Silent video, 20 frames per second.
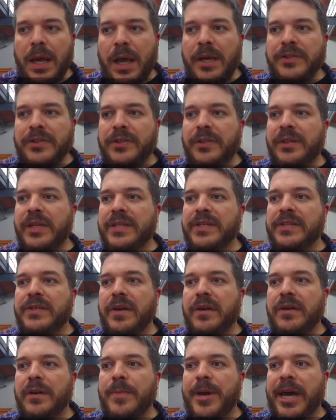So let's
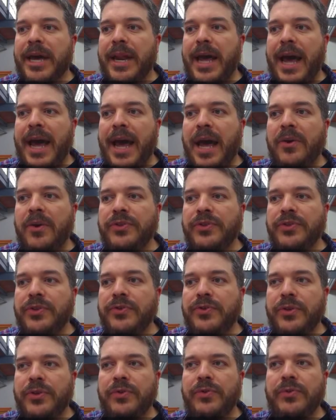talk about how
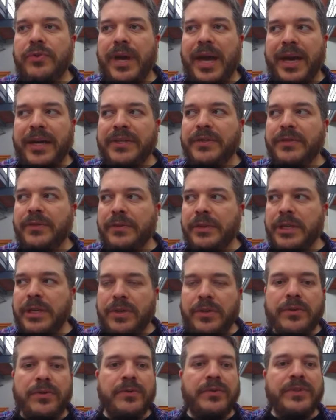do you actually
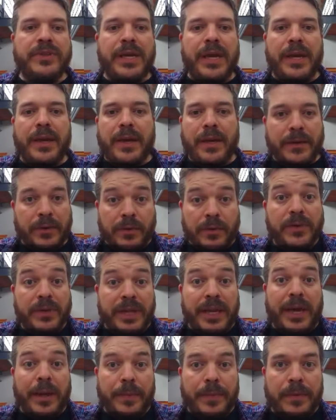use
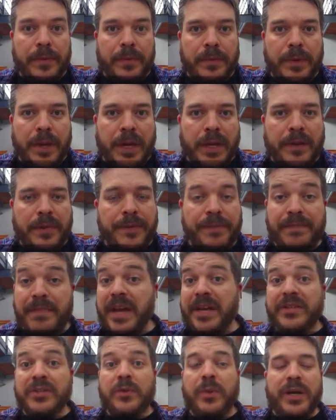Google AMP, right?
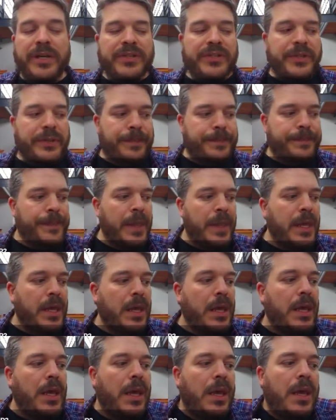Next question.
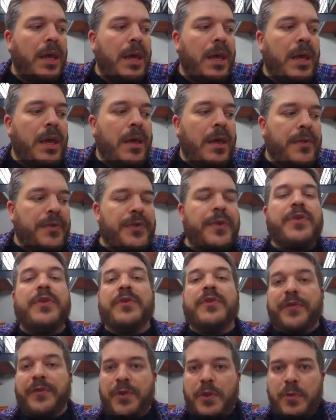So
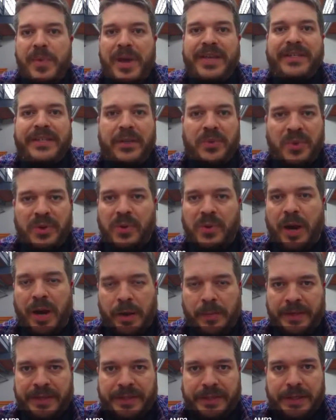there's a few basic
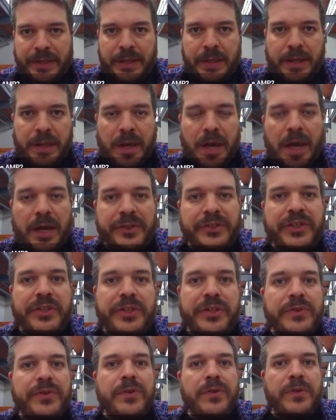requirements to
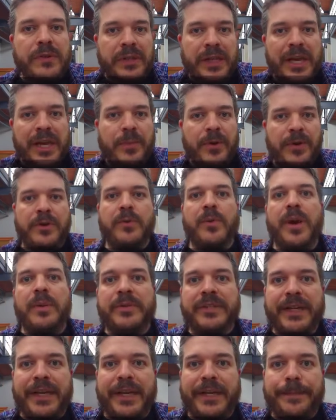use Google AMP on your
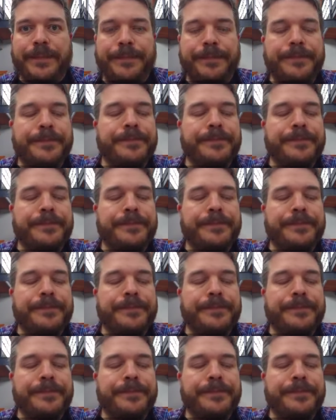website.